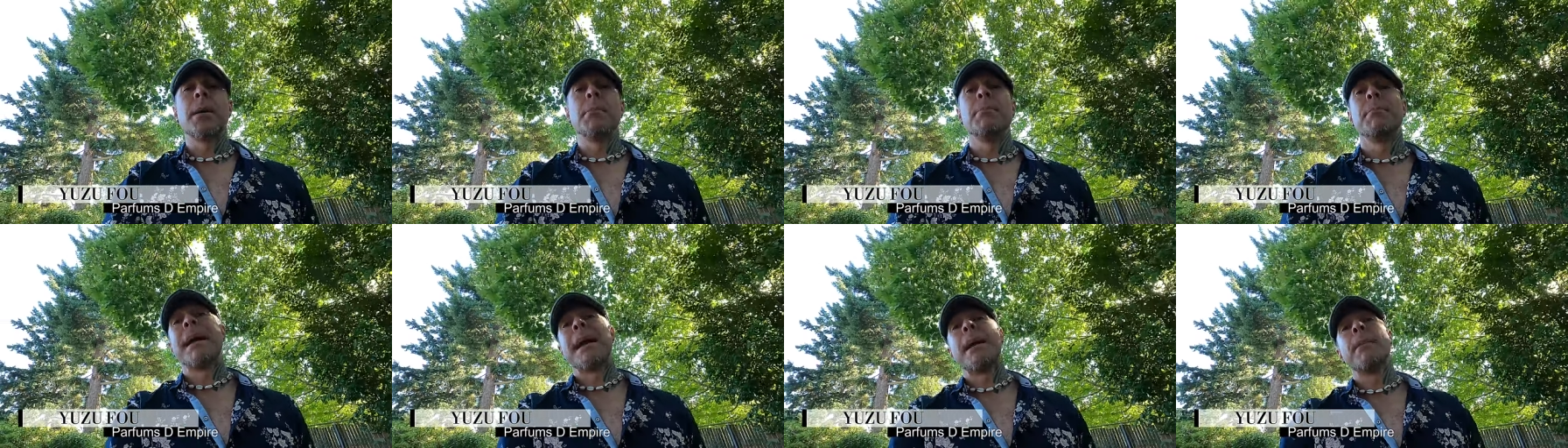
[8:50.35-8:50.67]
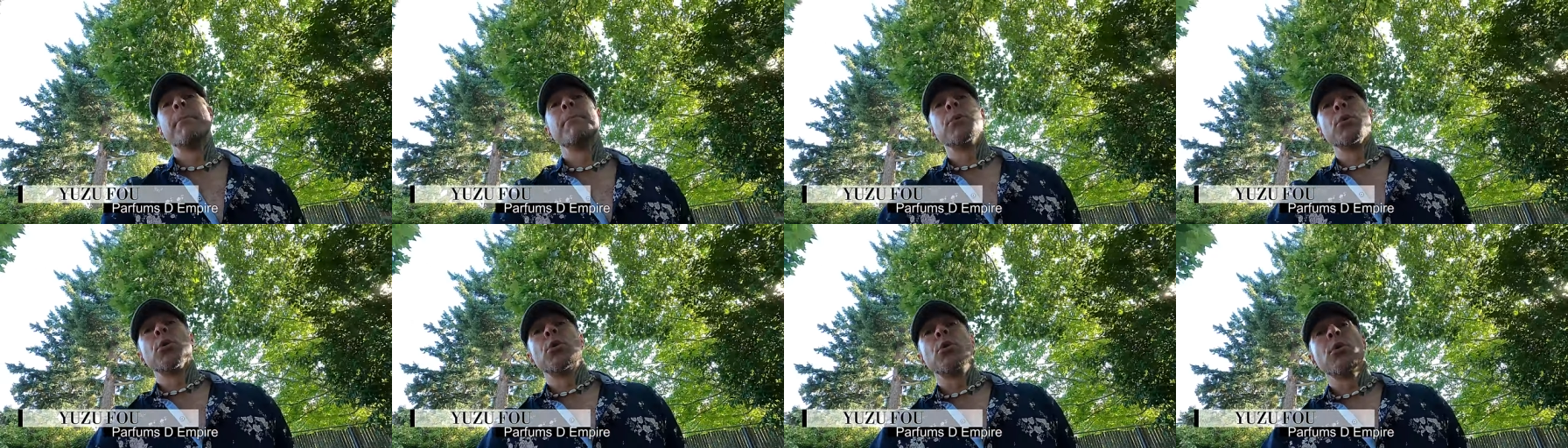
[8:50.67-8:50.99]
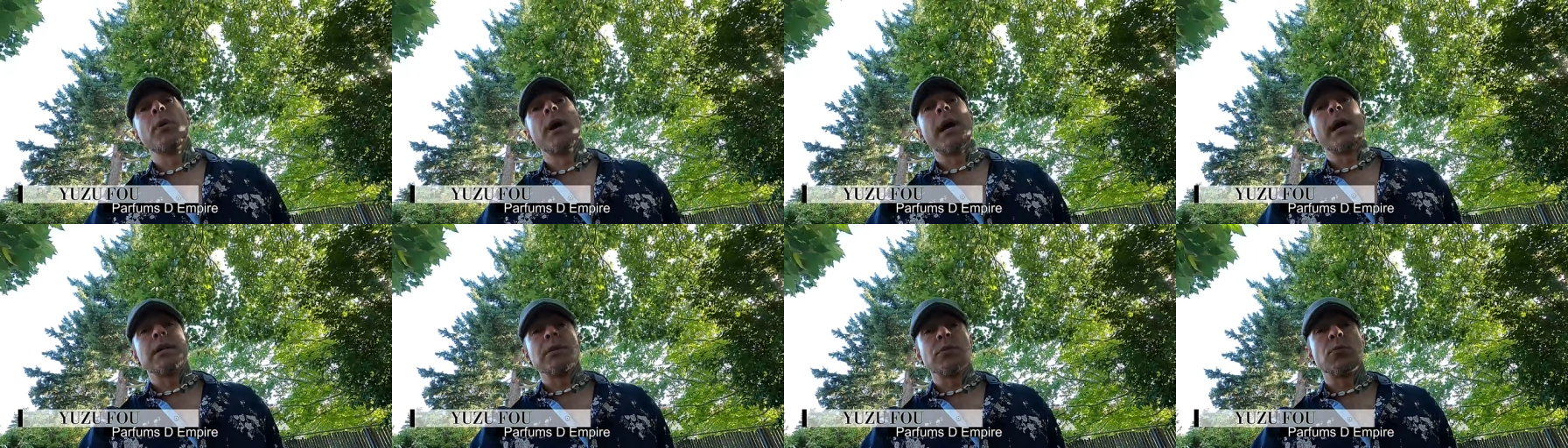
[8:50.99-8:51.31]

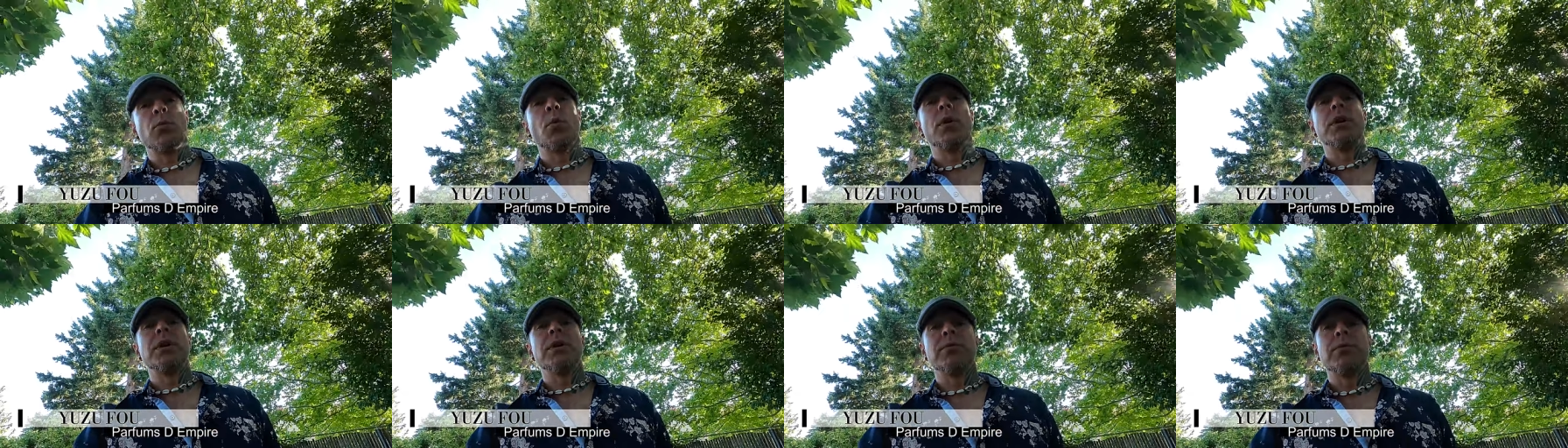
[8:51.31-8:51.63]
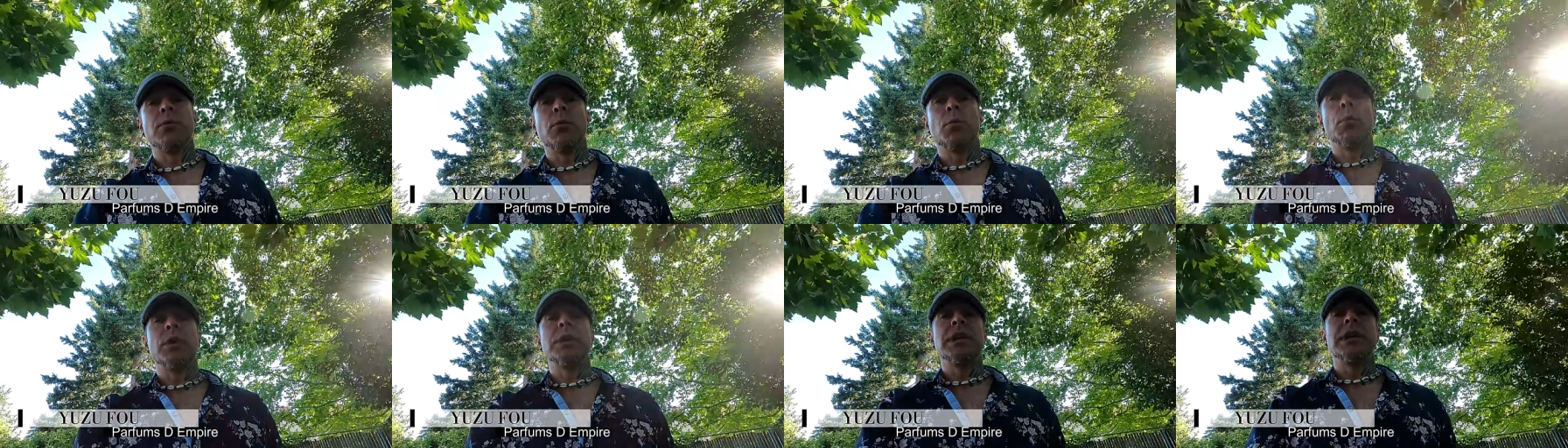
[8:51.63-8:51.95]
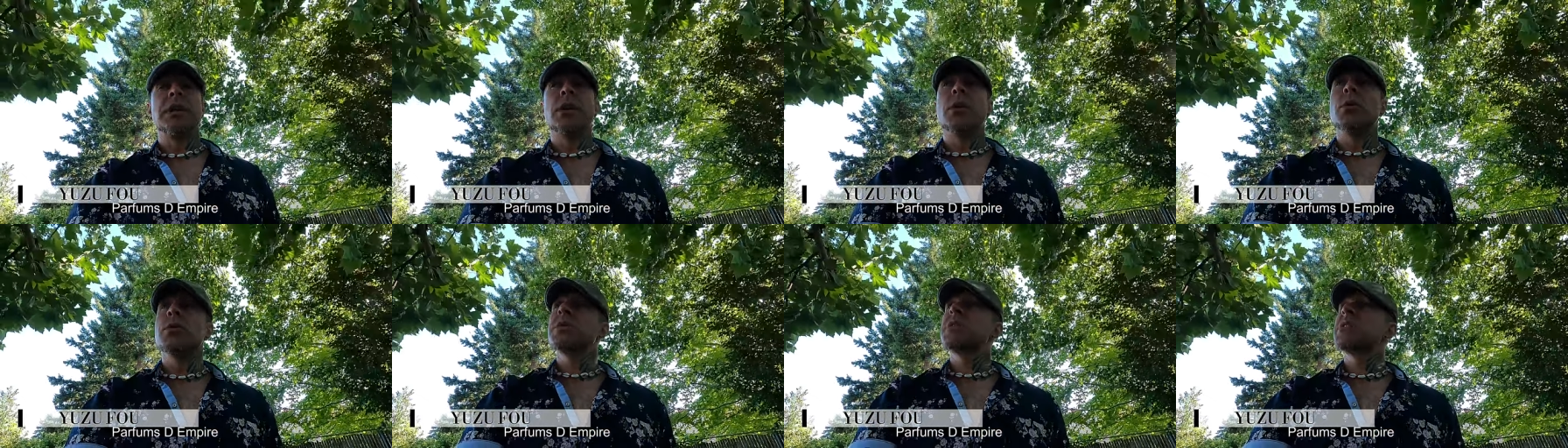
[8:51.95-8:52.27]
bamboo as one of the woody
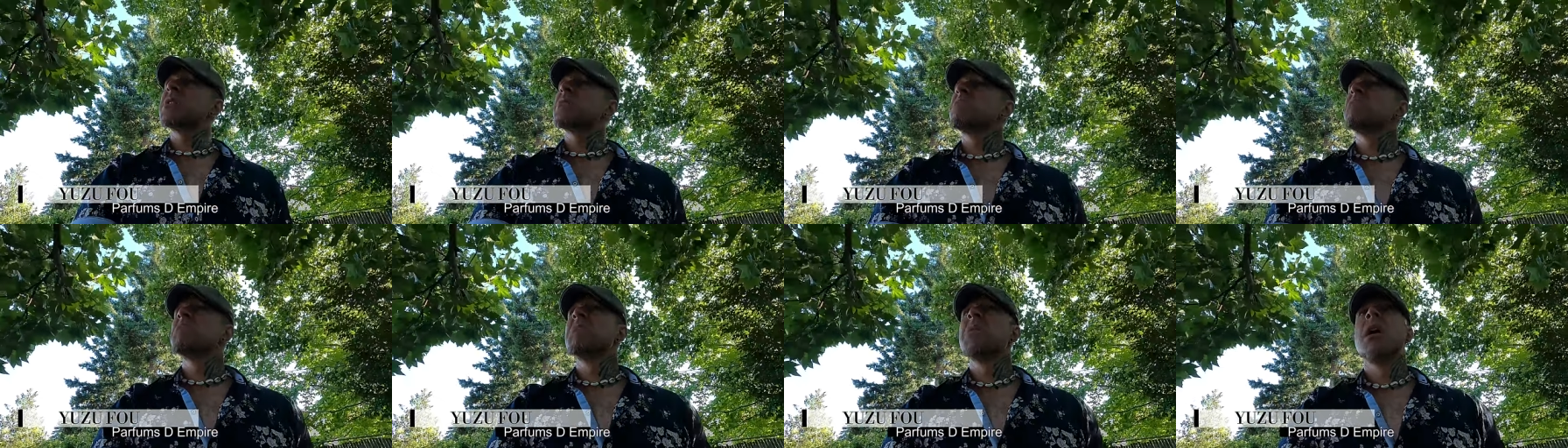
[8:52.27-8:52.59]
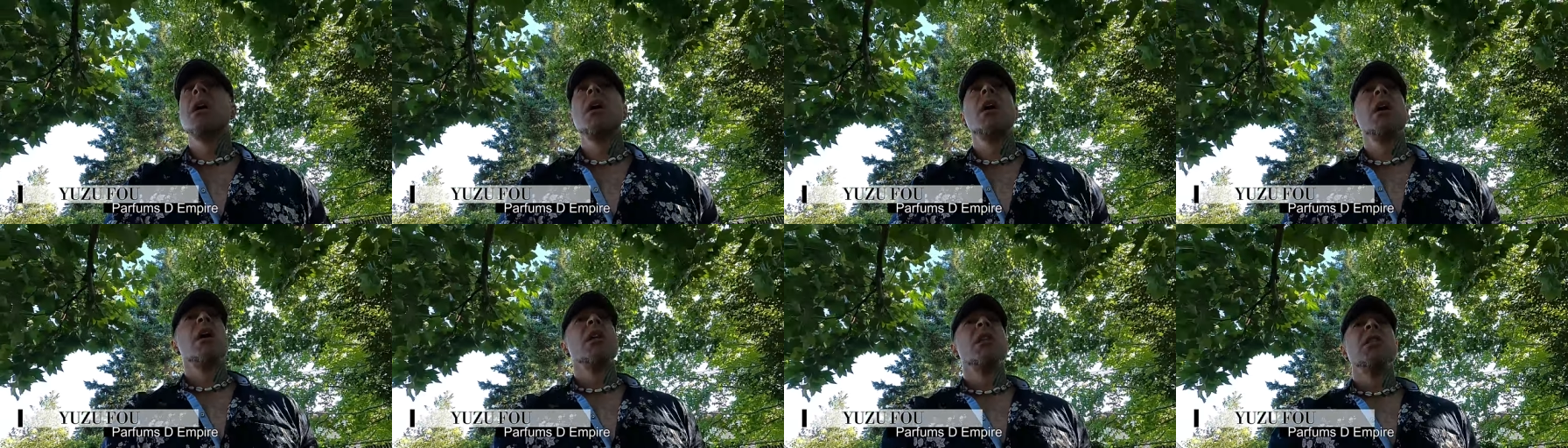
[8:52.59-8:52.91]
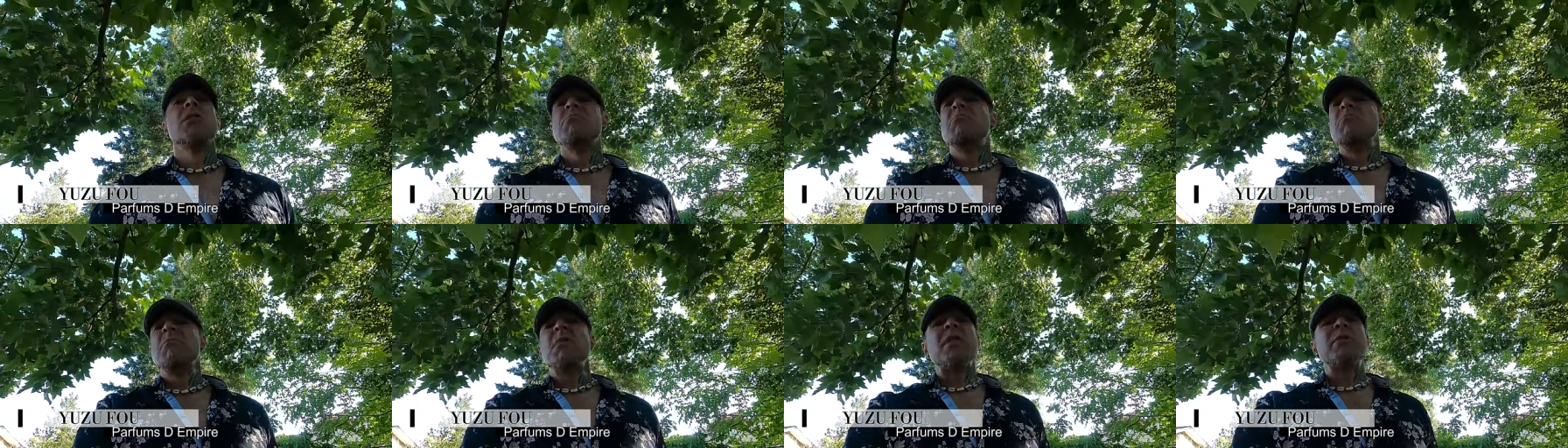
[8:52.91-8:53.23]
notes.
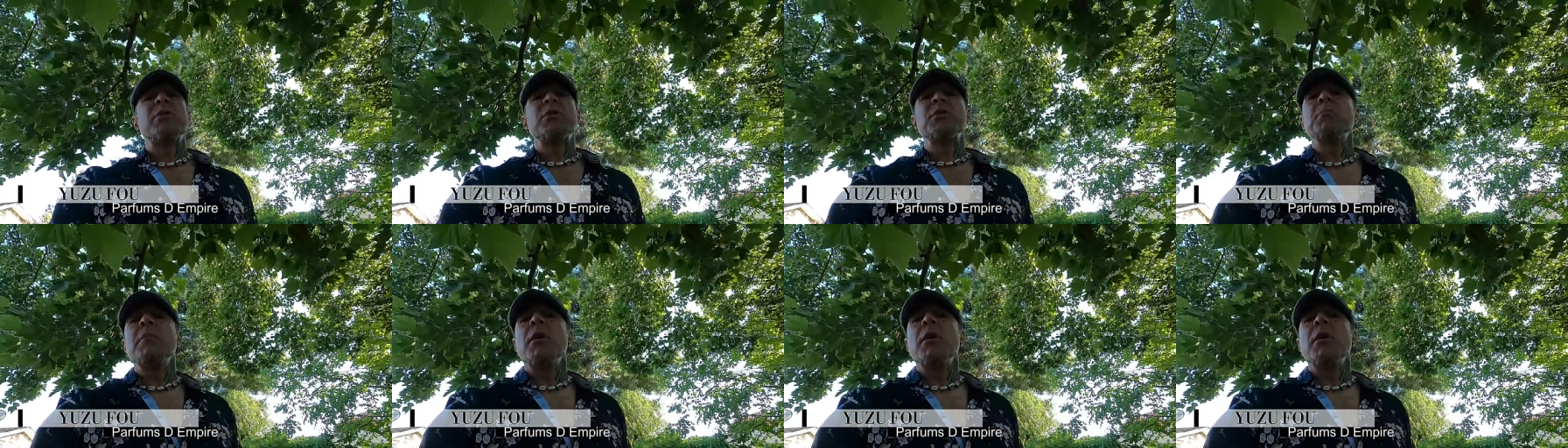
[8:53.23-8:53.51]
Never